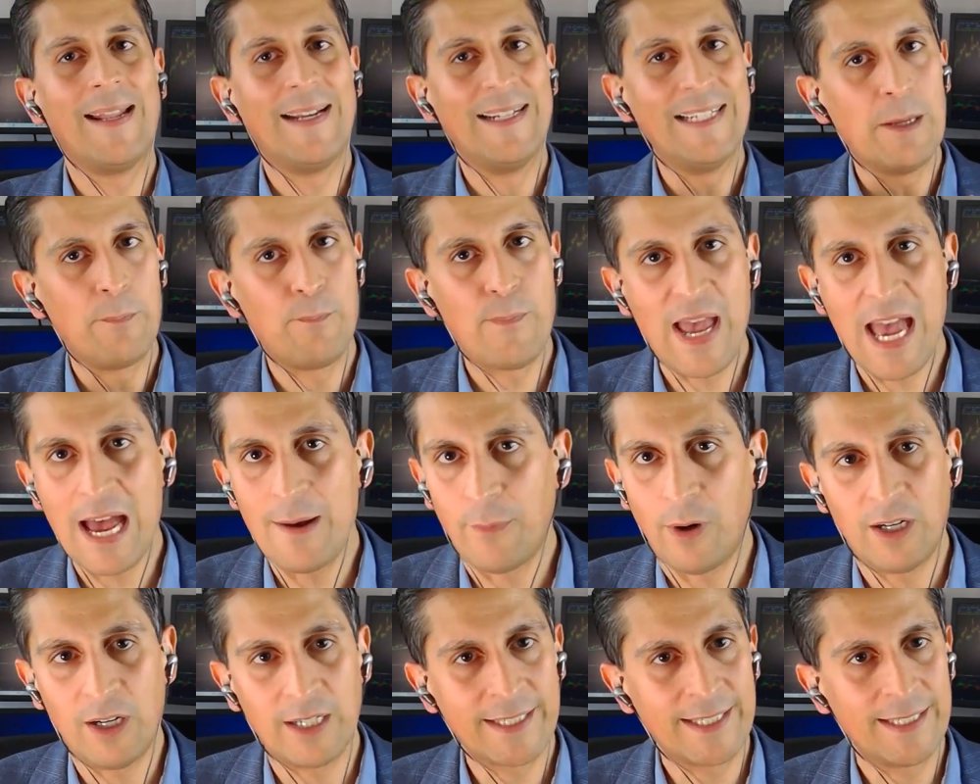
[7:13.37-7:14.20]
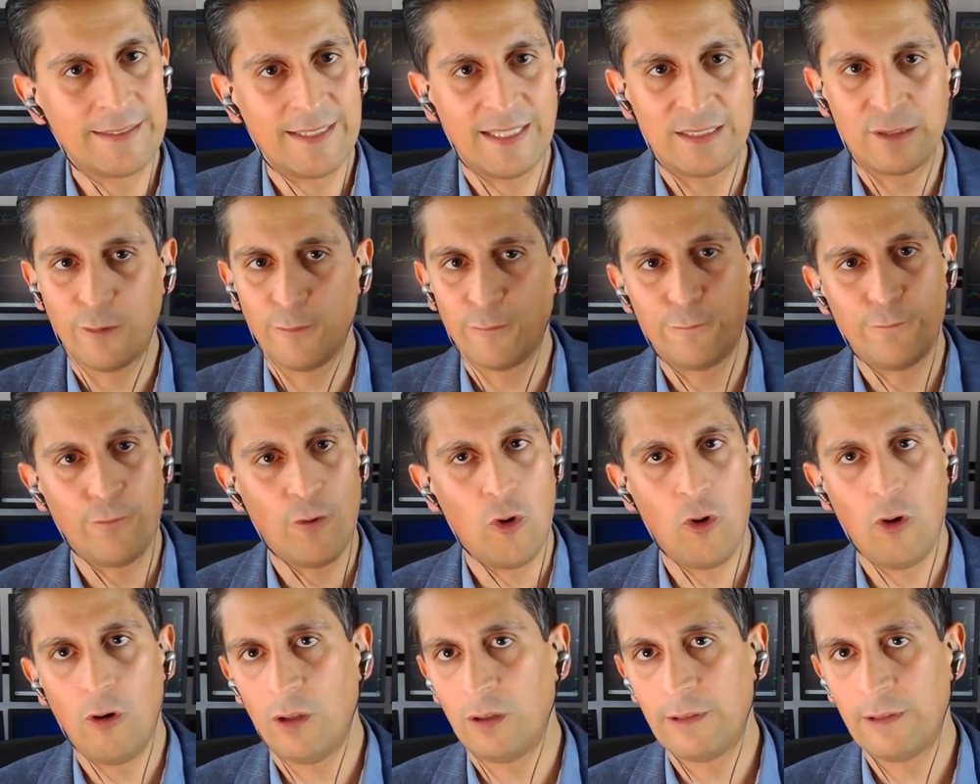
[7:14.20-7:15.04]
again, in a bear market, it
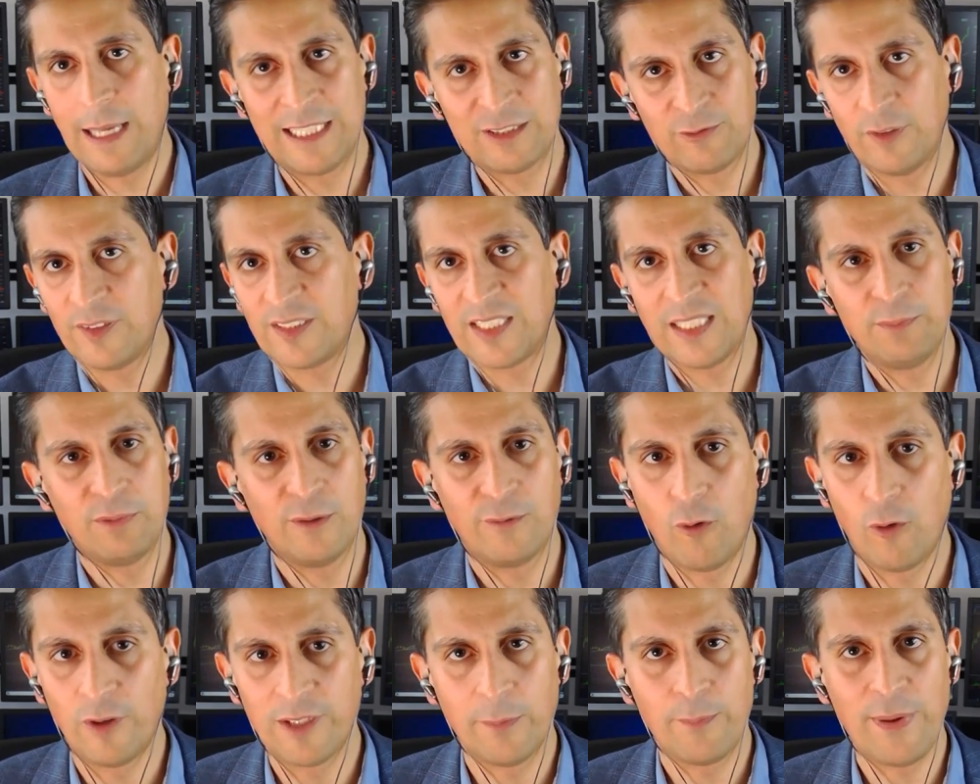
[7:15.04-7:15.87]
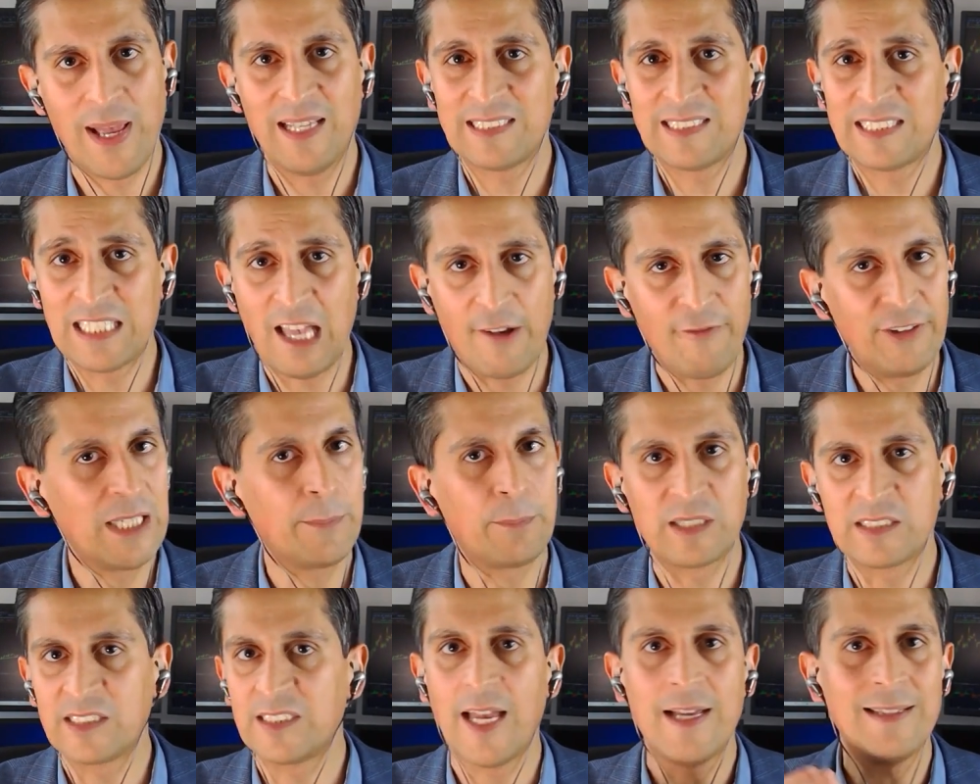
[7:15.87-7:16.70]
can fall, as we've seen before in the past,
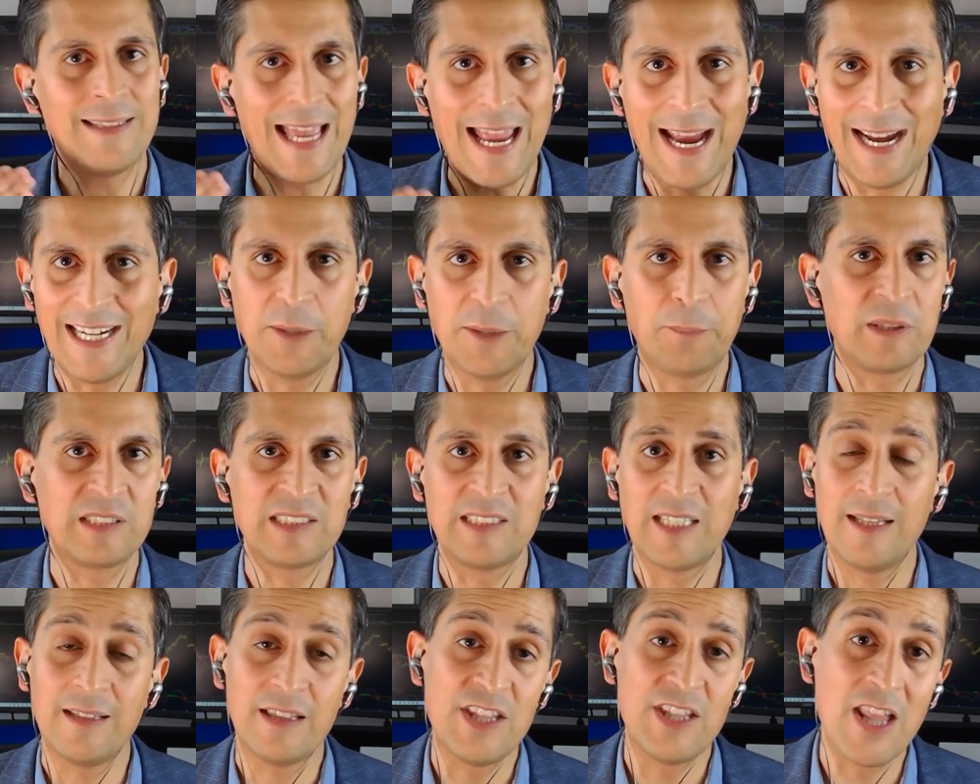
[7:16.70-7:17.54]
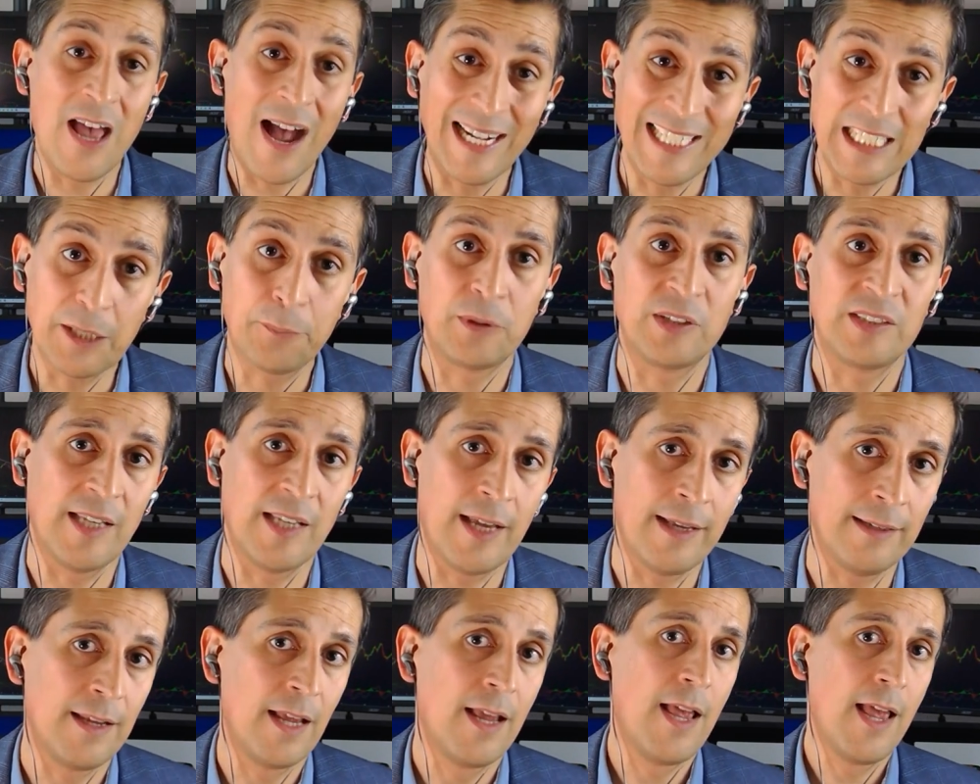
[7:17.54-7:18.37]
70%, 80%,
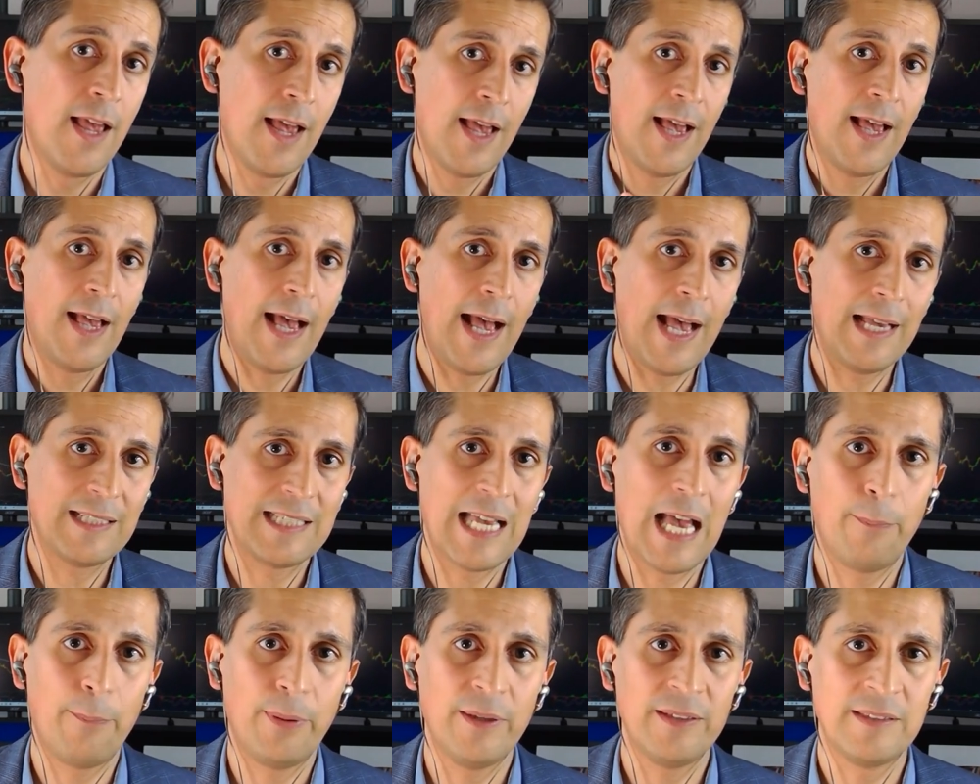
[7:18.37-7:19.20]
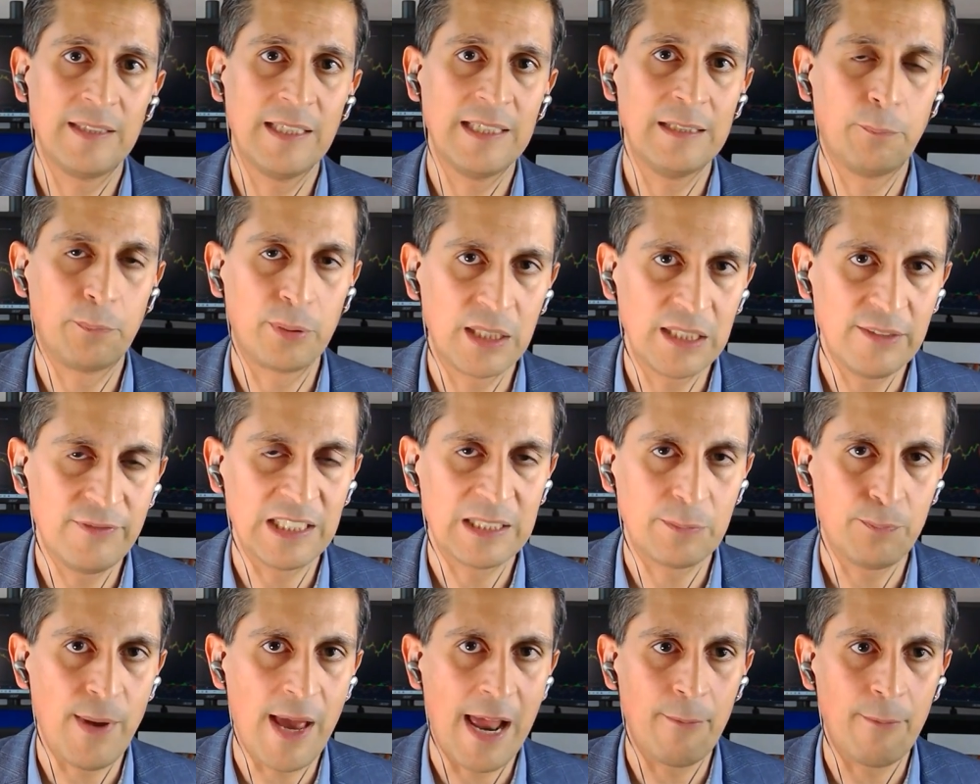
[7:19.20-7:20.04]
90%, as happened in
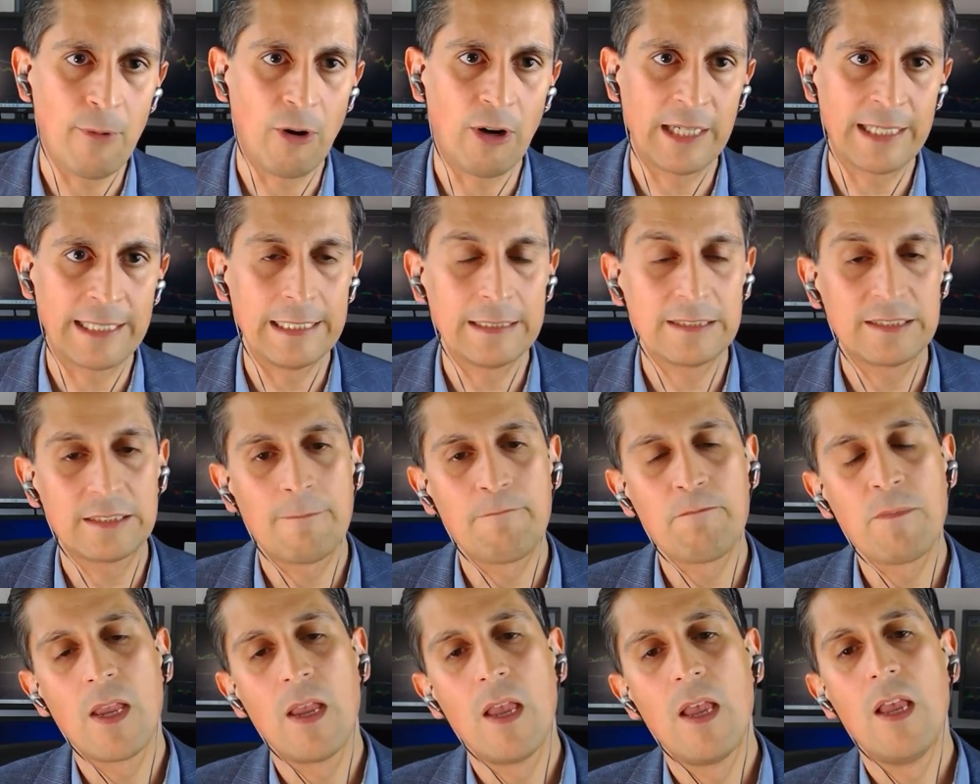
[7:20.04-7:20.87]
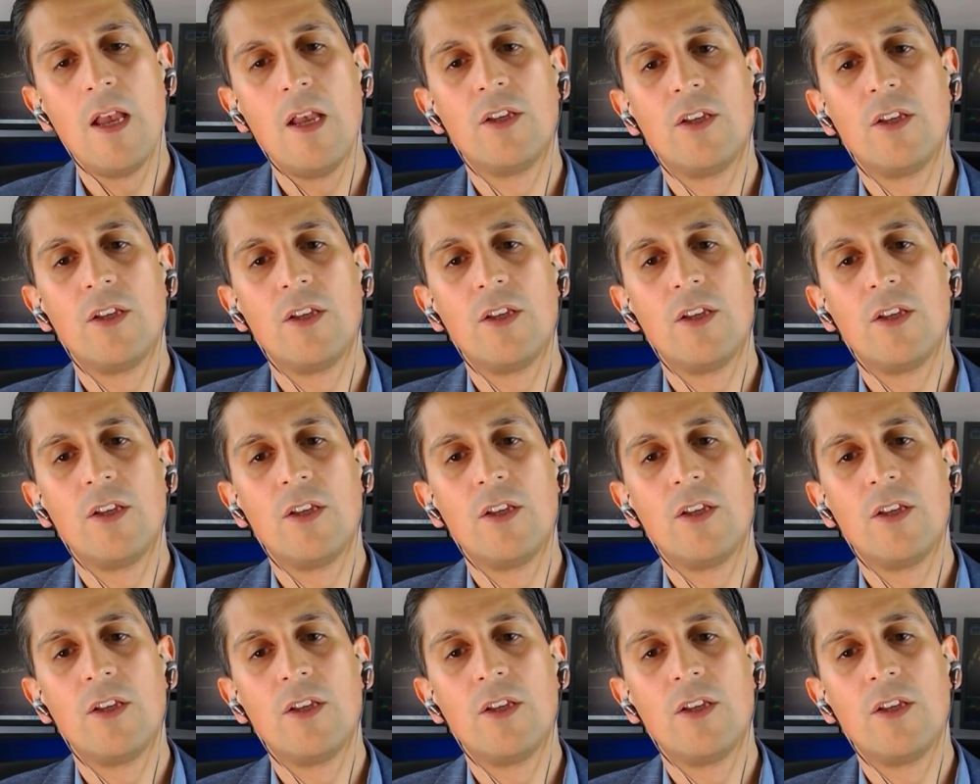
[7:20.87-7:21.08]
previous bear markets.